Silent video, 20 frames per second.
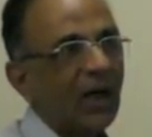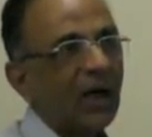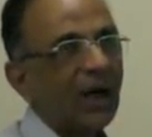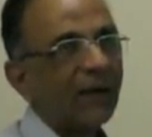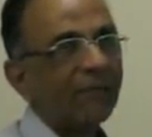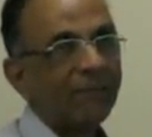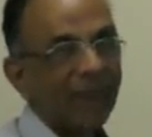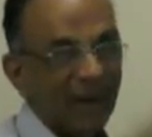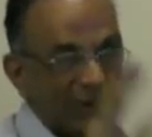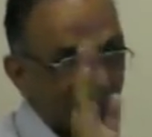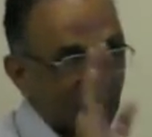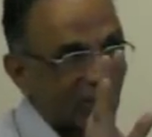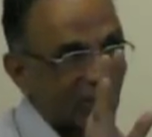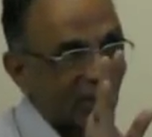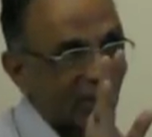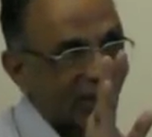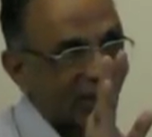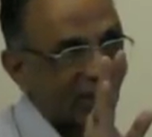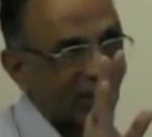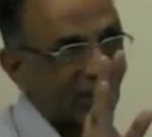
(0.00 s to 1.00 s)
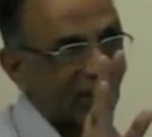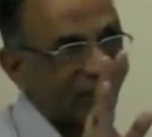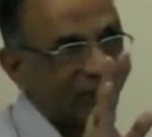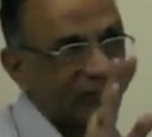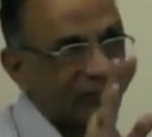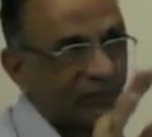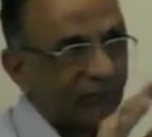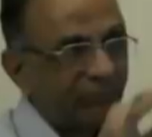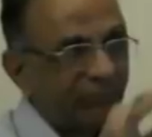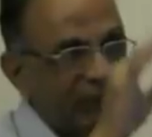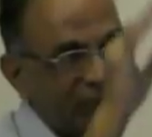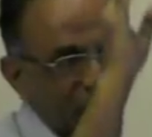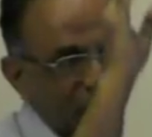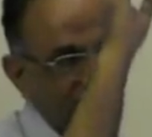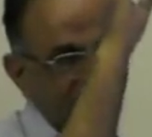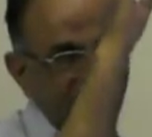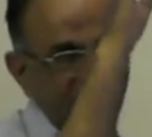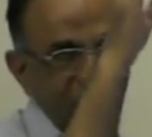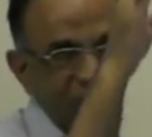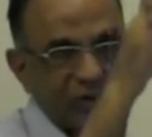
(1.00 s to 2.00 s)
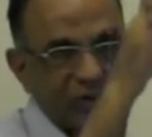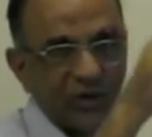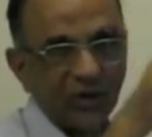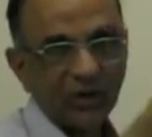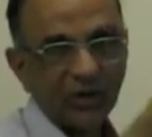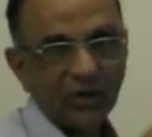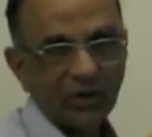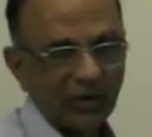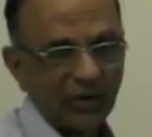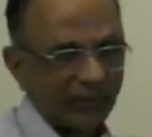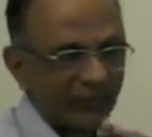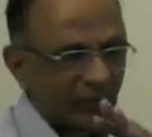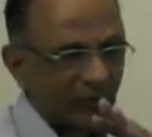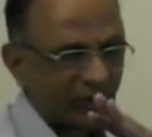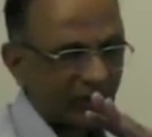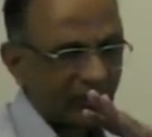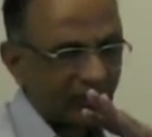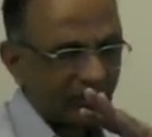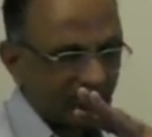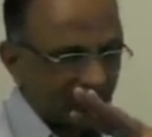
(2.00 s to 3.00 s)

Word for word: above the carina, below the jugular, I'm sorry,